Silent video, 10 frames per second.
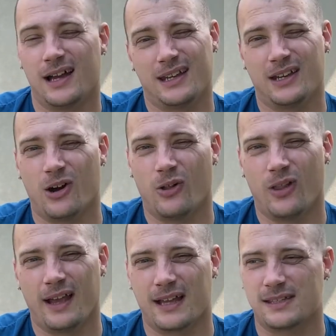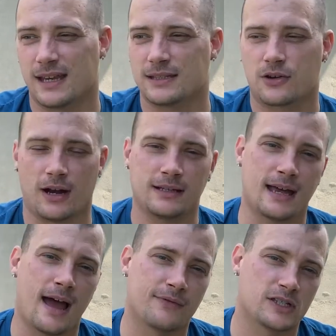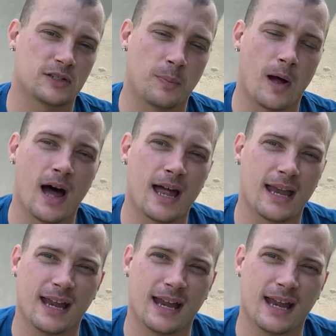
It's great to have a spot,